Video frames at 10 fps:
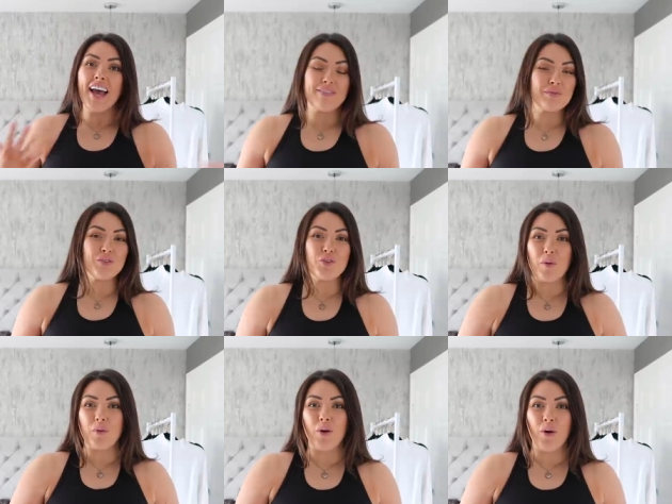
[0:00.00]
If I'm doing
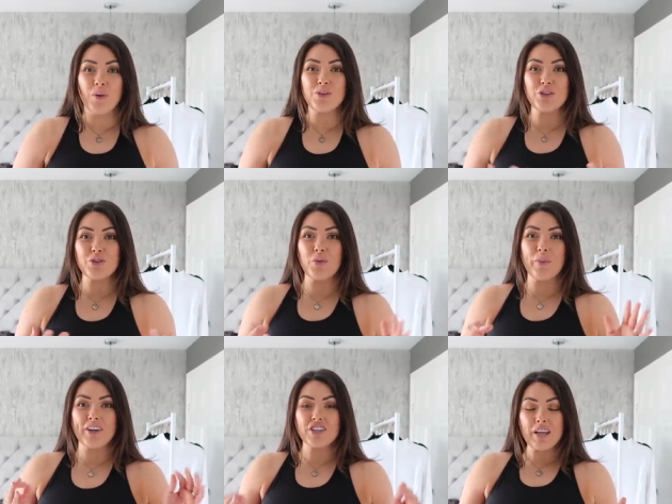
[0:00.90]
normal hauls, you know
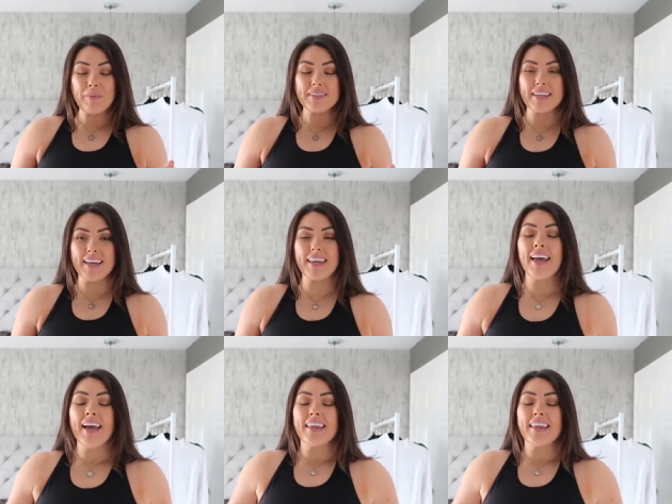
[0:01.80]
what my shape is like